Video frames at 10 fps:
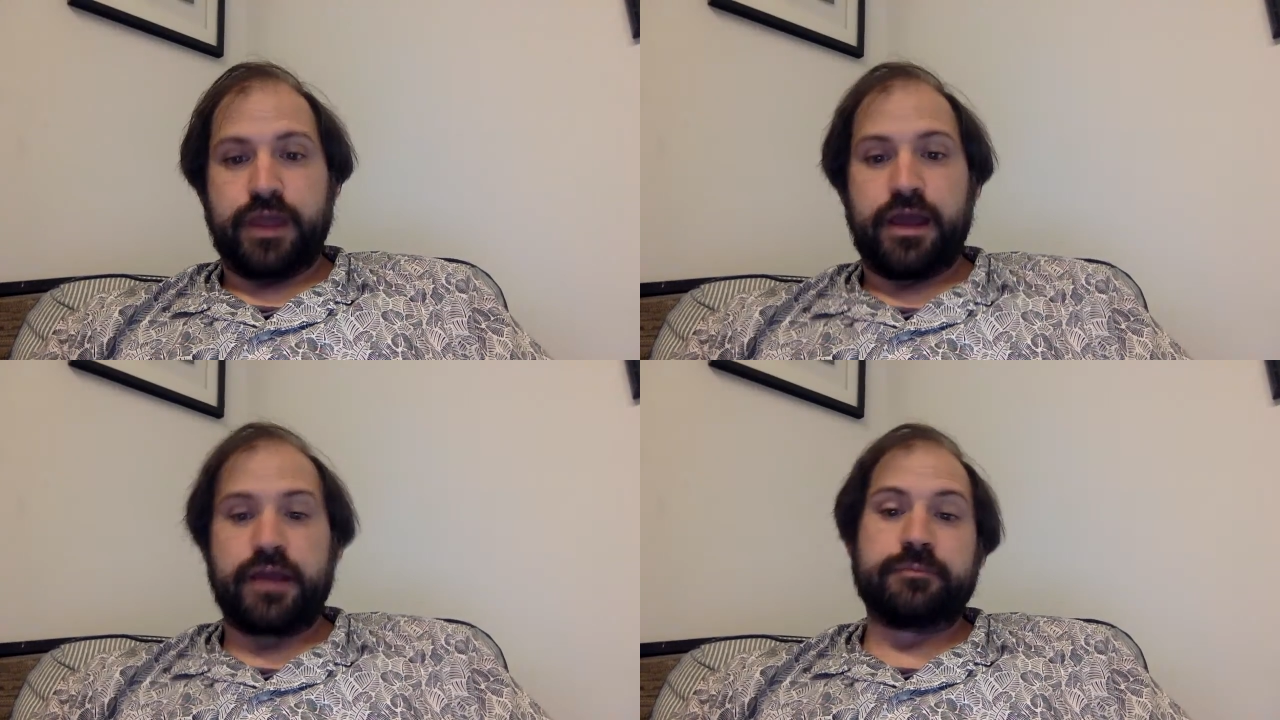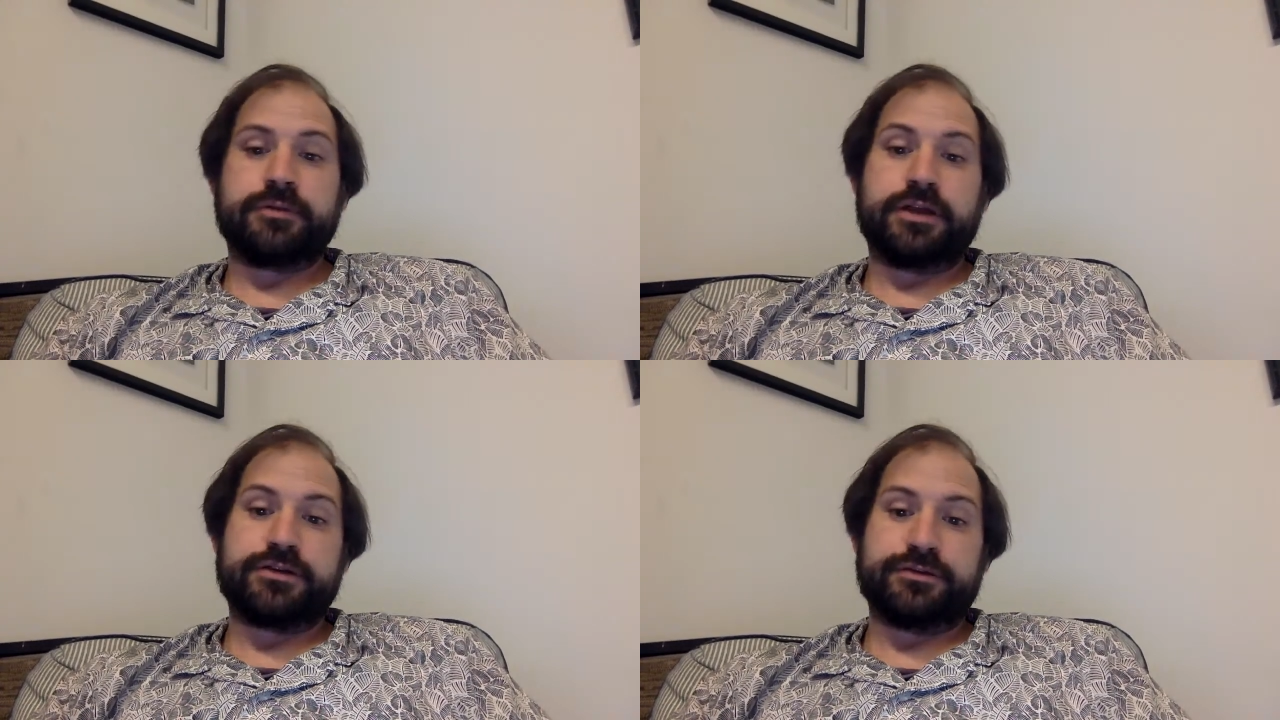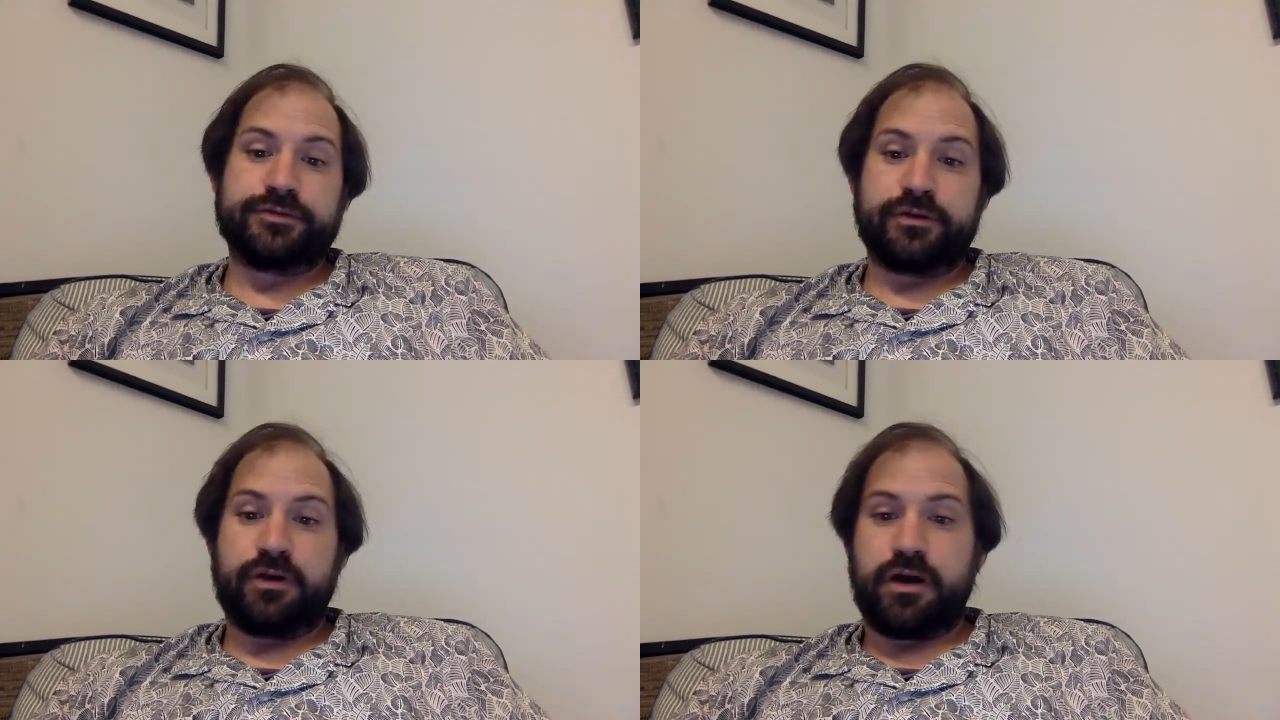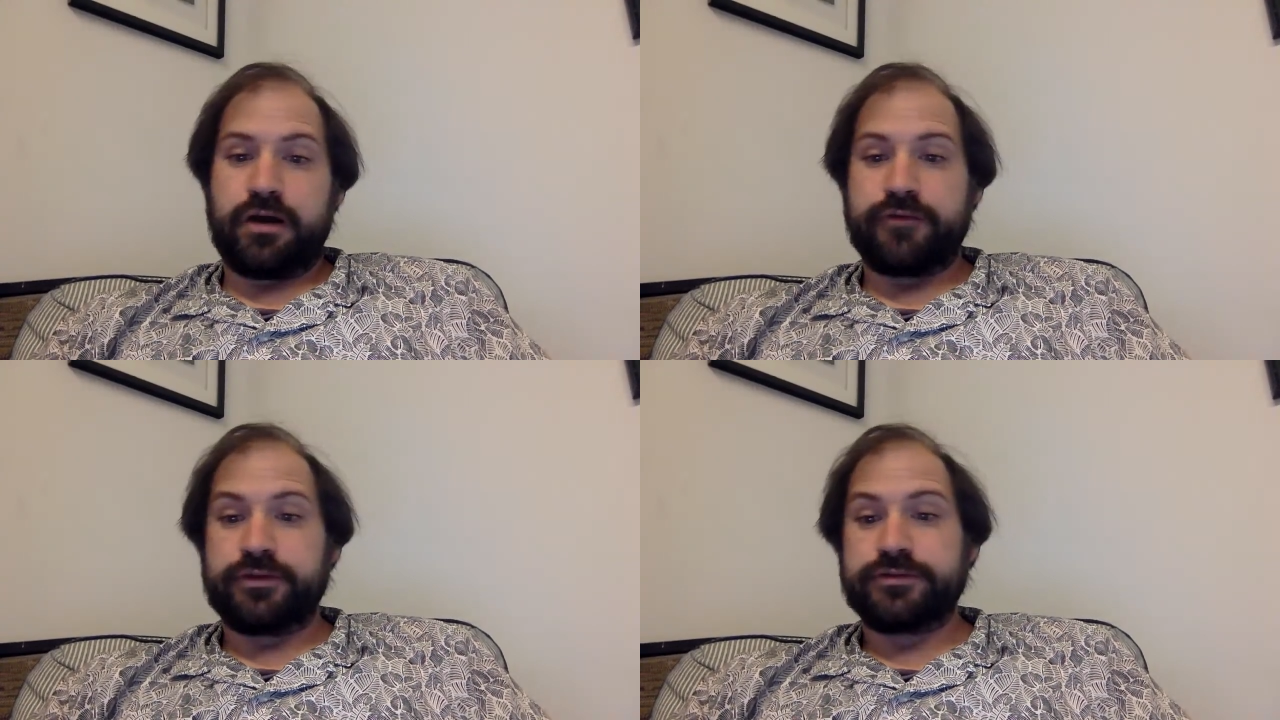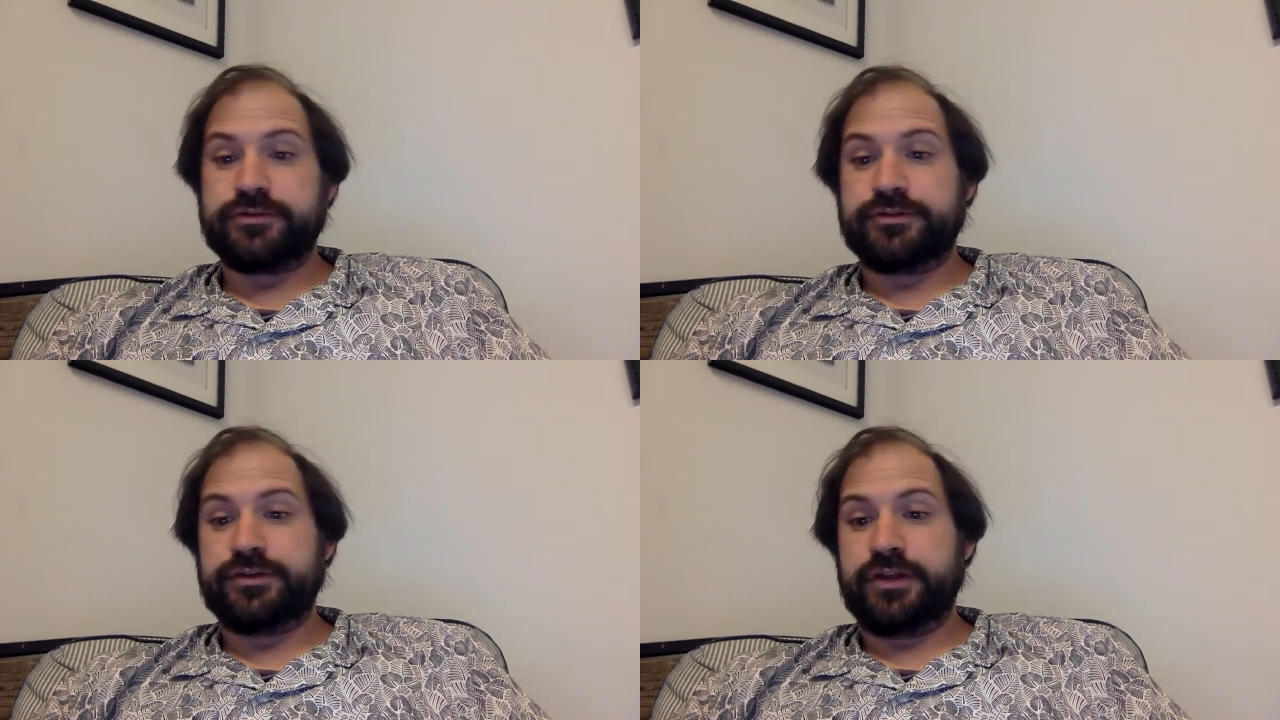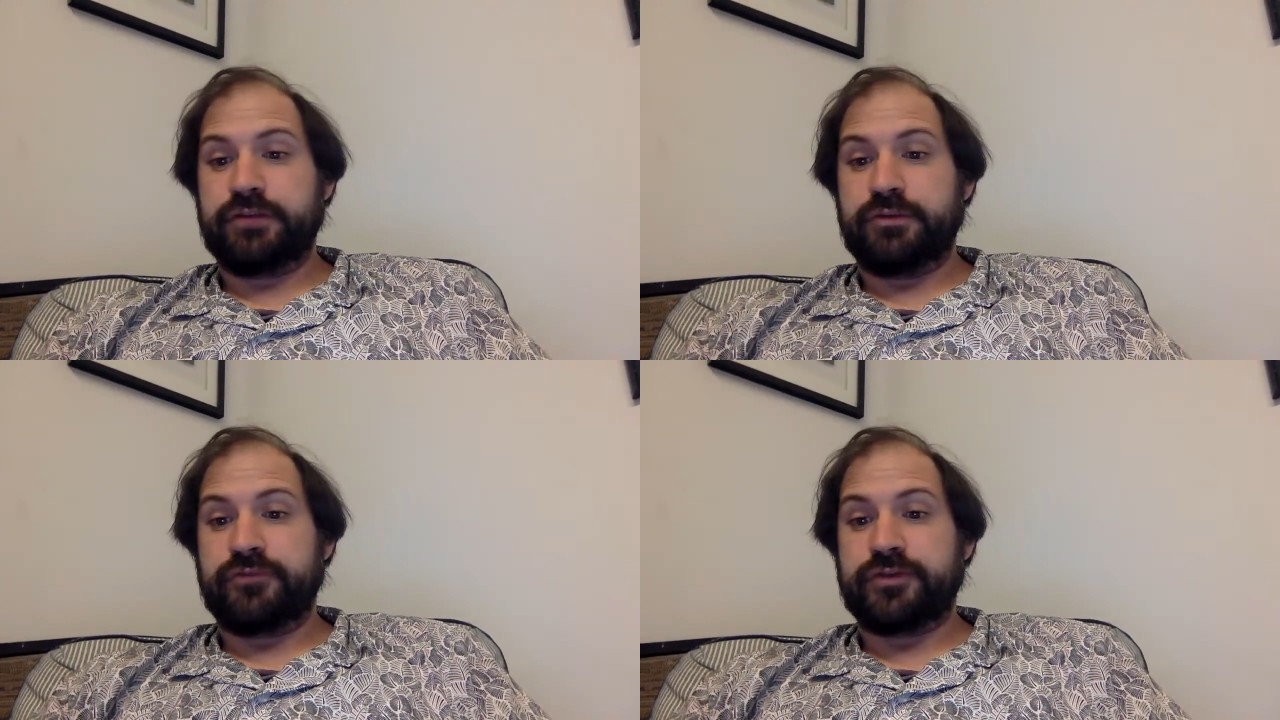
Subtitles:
Adaptations that are often associated with